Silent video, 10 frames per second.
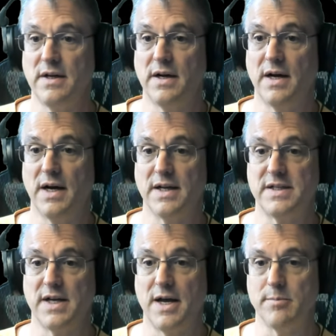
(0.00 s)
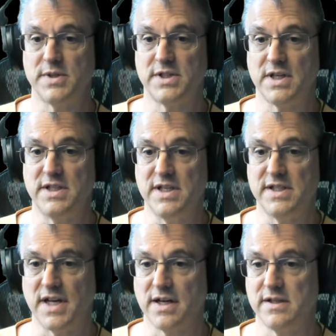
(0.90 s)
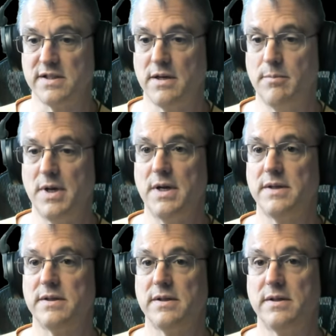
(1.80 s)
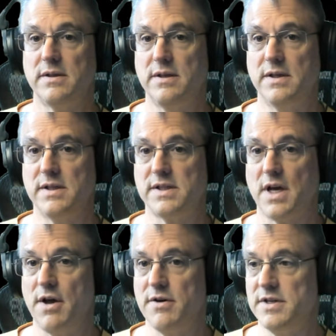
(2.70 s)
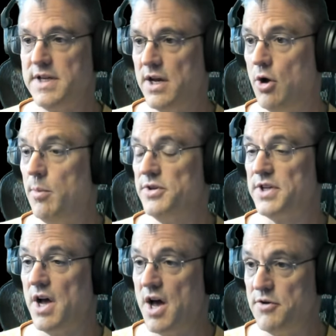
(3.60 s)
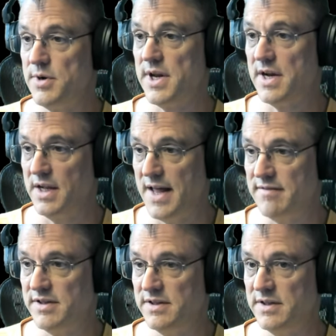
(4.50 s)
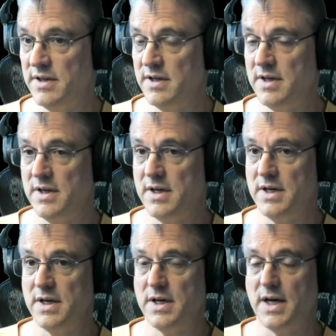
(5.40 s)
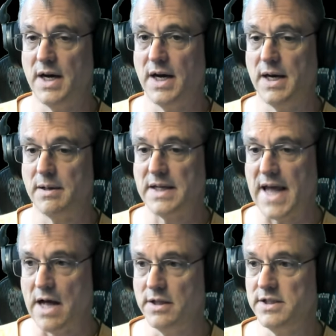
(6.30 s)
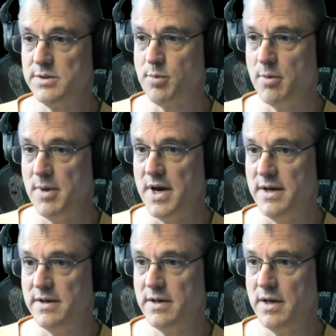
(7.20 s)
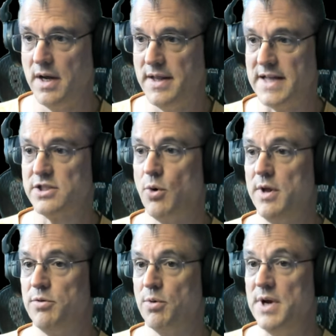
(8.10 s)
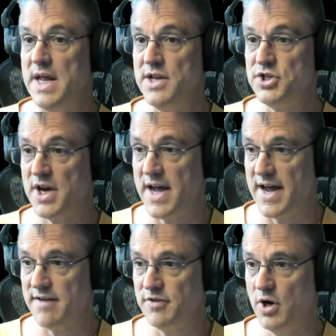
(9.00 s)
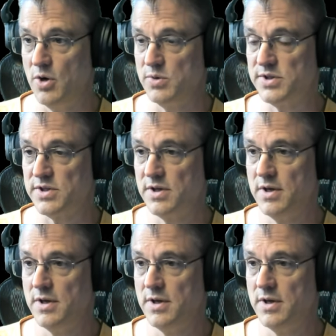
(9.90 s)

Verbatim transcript: uh, times 60 seconds in a minute is 110, almost 111 uh, gallons per minute. And that's going through an inch and a half hose